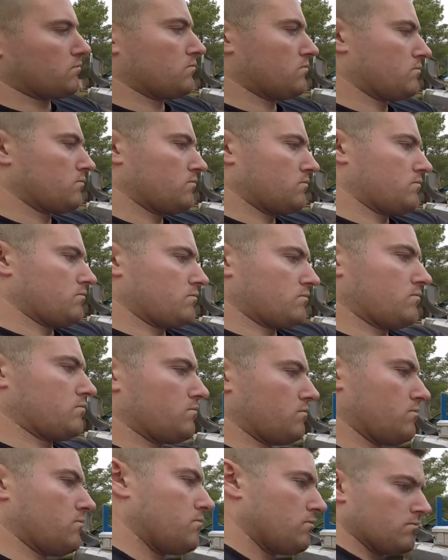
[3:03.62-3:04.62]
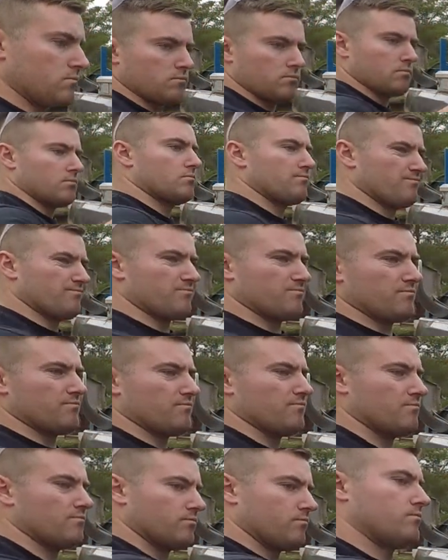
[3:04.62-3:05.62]
regular place, and it'll lock kind of a,
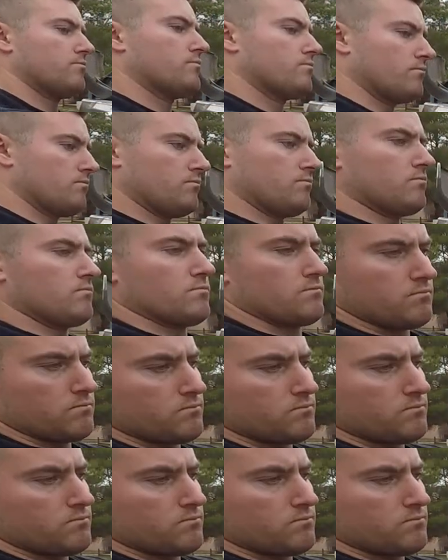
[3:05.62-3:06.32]
like a parking or